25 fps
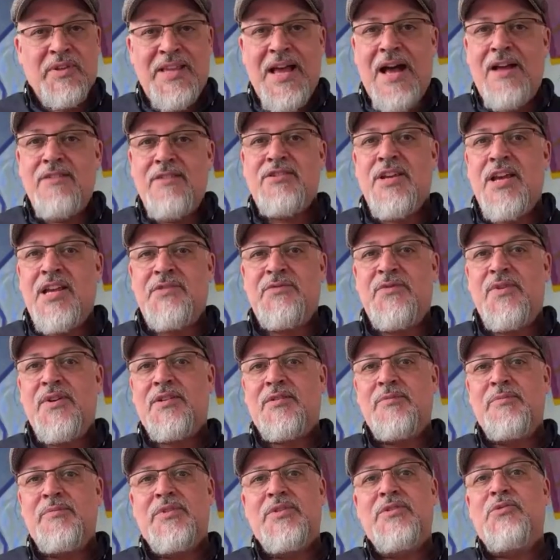Without jazz,
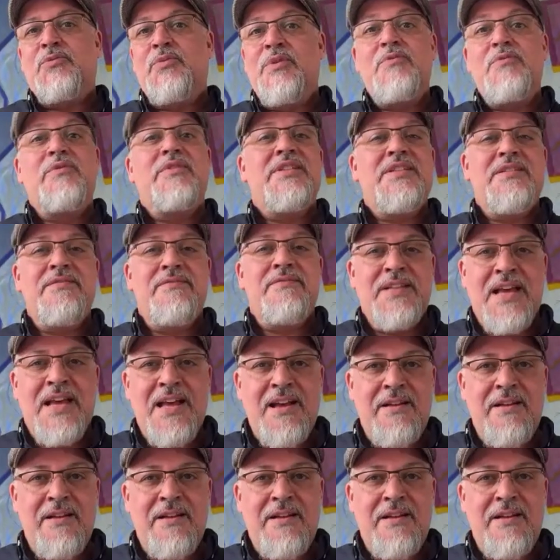funk, and blues, we wouldn't even